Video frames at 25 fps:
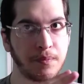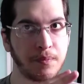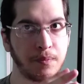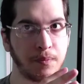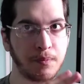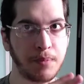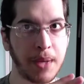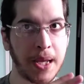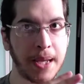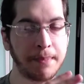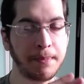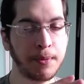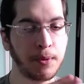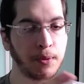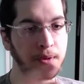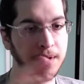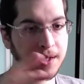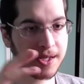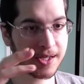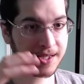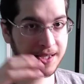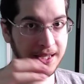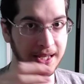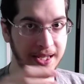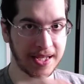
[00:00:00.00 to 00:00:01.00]

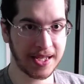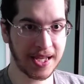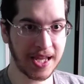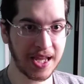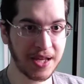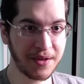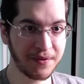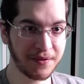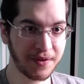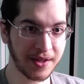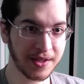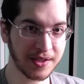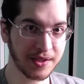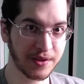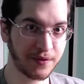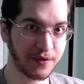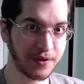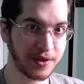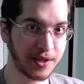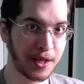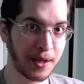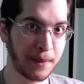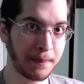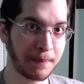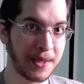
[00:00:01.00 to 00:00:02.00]
paperwork they gave us for
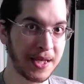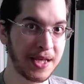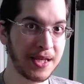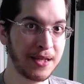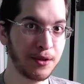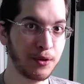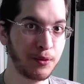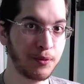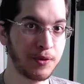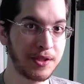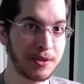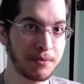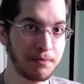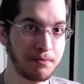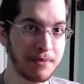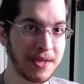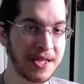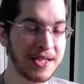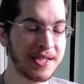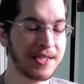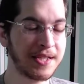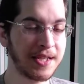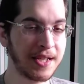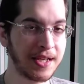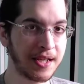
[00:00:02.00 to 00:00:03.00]
the appeal was
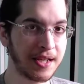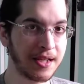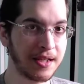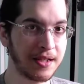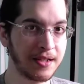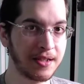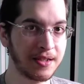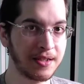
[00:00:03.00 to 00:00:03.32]
missing